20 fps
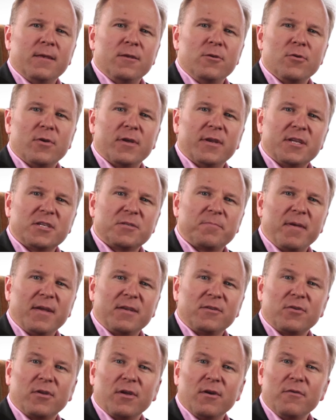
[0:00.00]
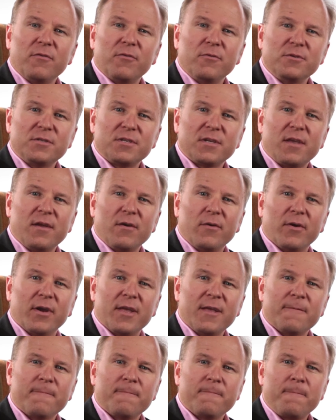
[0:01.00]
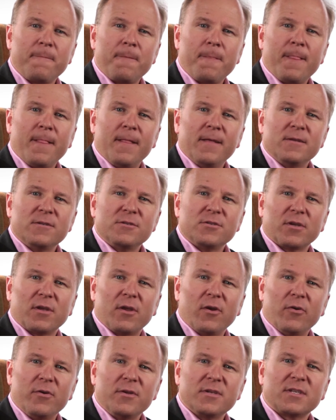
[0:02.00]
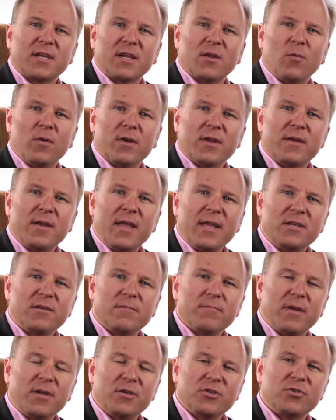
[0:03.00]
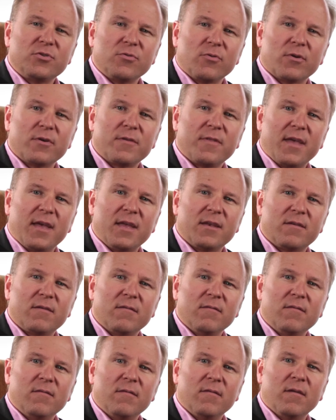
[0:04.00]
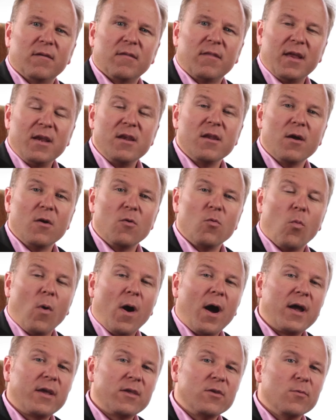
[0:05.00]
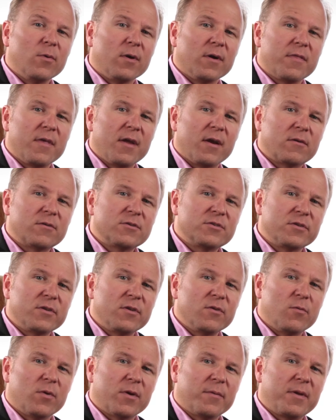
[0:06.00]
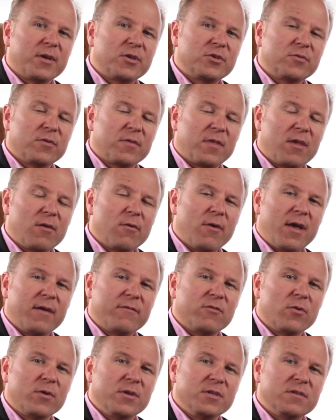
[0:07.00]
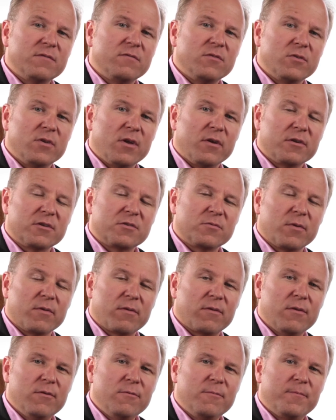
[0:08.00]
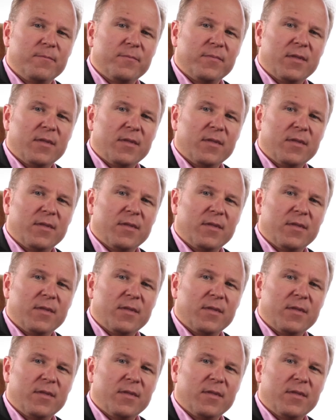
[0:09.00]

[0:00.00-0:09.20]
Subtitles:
You can expect to go through security. Security is going to want to make sure that they know why you are there, so you want to make sure that you have your interview notice with you.